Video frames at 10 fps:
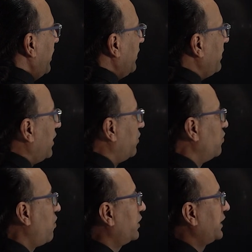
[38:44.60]
vertebra do
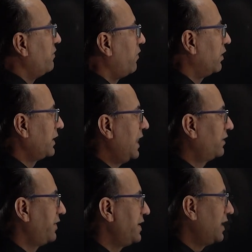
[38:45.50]
not involve the
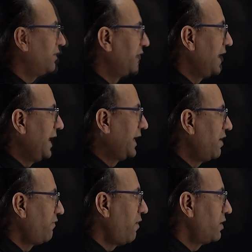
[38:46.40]
L3 nerve. It
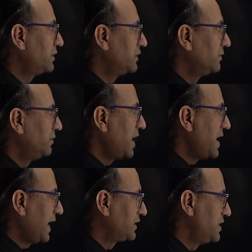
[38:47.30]
involves the
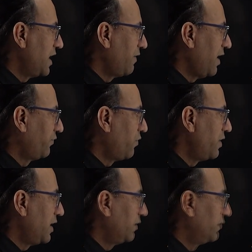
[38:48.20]
next nerve, L4
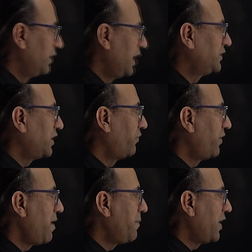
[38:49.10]
nerve. Instead of
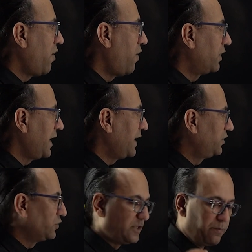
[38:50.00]
remembering all that,
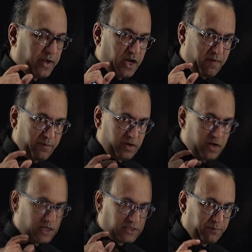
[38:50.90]
you simply remember
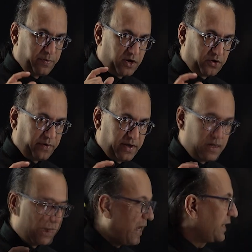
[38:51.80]
a simple
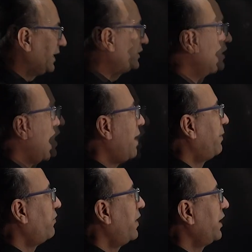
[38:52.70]
trick. That is
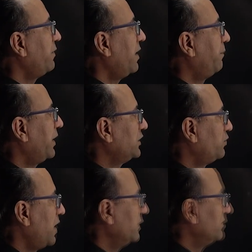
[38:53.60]
upper vertebra
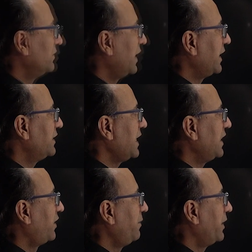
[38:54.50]
+1. That is
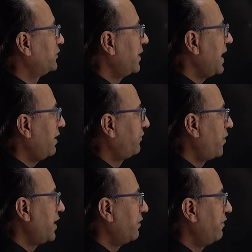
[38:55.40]
L3 +1,
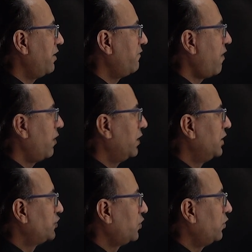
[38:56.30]
L4 nerve will involve.
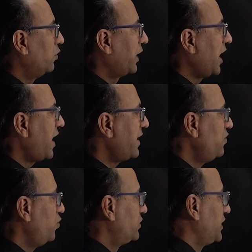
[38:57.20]
So can I
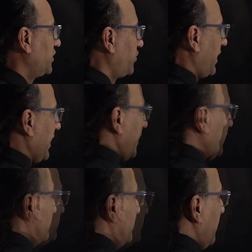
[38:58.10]
use this trick here?
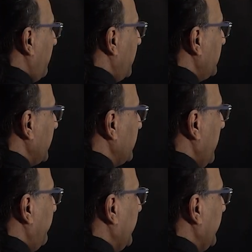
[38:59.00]
There was a slip